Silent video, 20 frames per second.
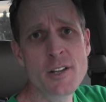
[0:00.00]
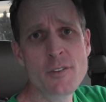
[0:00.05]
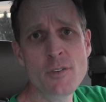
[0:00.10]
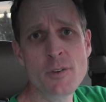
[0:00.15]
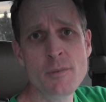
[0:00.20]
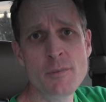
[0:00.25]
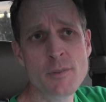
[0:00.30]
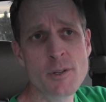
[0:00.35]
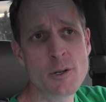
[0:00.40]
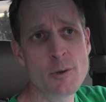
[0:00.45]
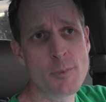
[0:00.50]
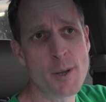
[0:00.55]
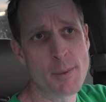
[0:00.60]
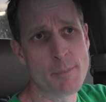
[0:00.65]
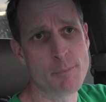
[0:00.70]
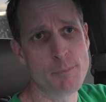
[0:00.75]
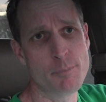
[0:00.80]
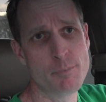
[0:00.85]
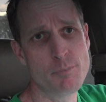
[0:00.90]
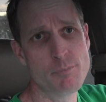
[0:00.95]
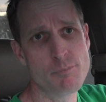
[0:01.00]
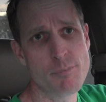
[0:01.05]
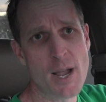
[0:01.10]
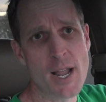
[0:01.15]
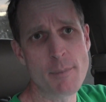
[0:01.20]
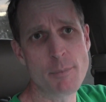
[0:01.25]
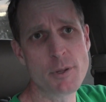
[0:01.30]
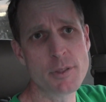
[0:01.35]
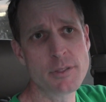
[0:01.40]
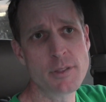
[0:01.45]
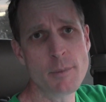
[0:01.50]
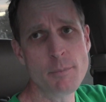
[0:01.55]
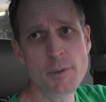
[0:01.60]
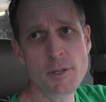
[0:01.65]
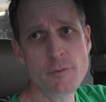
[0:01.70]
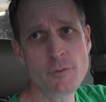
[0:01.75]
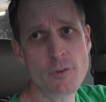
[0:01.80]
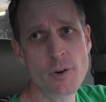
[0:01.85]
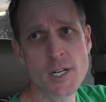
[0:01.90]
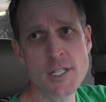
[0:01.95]
Even, you know, my
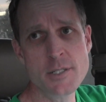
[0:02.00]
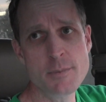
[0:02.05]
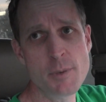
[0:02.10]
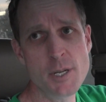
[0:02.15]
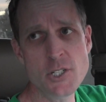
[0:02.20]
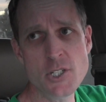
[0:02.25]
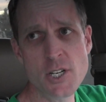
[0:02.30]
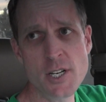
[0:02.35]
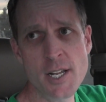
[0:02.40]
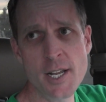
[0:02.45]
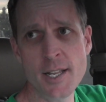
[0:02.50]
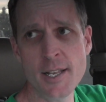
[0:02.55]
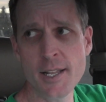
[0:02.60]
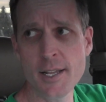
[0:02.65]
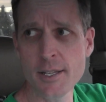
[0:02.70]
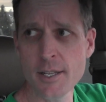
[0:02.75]
Bible-thumping friends mention that.